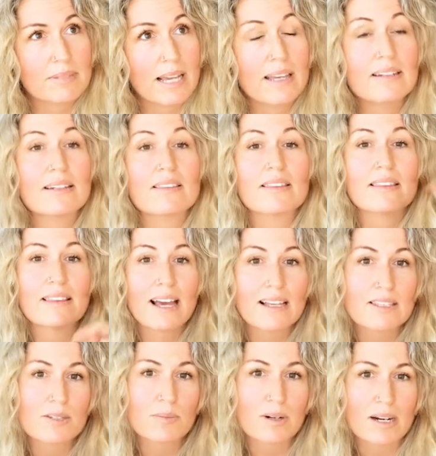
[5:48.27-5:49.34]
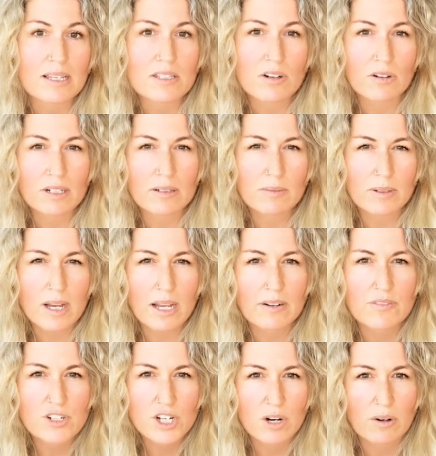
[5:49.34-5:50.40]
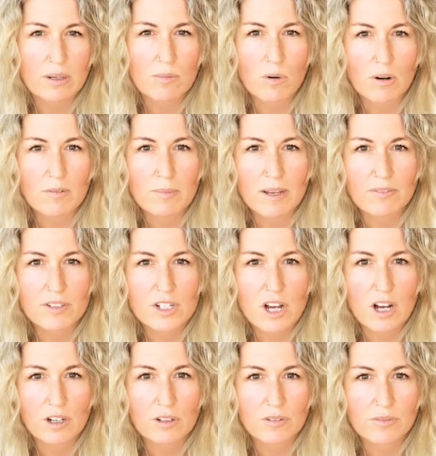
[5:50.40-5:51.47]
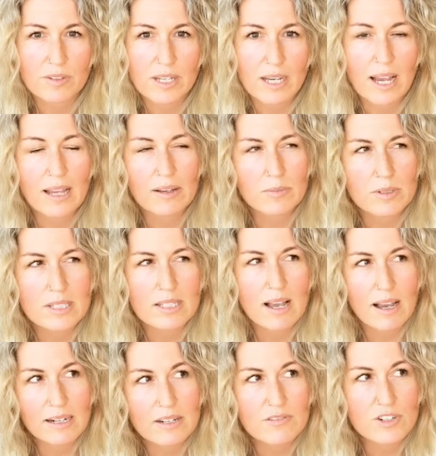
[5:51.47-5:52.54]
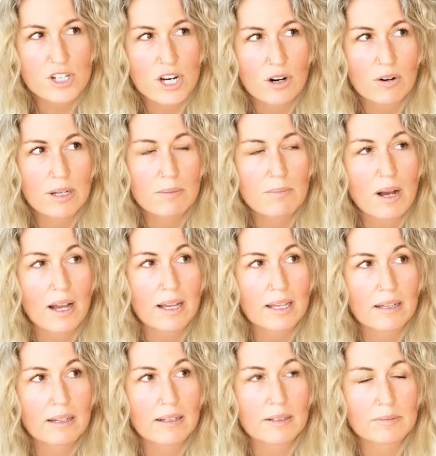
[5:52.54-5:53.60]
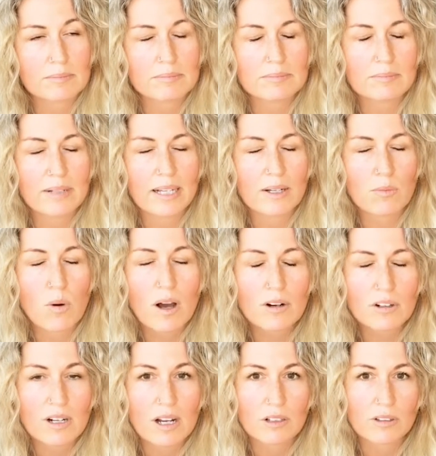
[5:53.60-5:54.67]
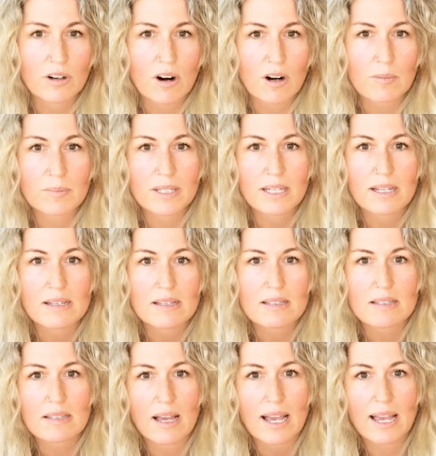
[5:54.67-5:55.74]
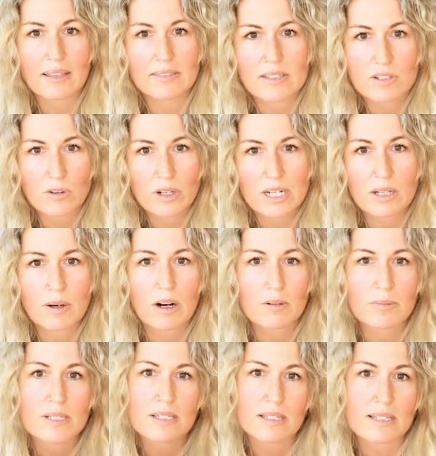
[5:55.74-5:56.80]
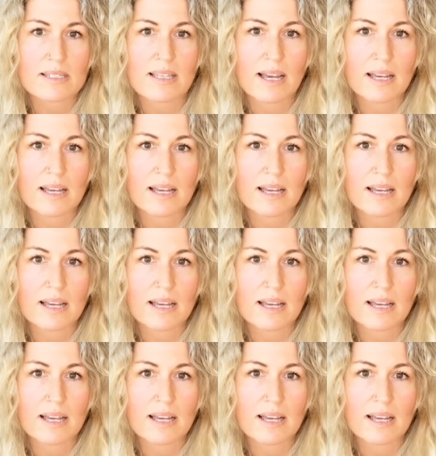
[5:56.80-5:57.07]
And that's when I started kind of sharing more of my photography. I was kind of sharing my my watercolor art because I had this greeting card business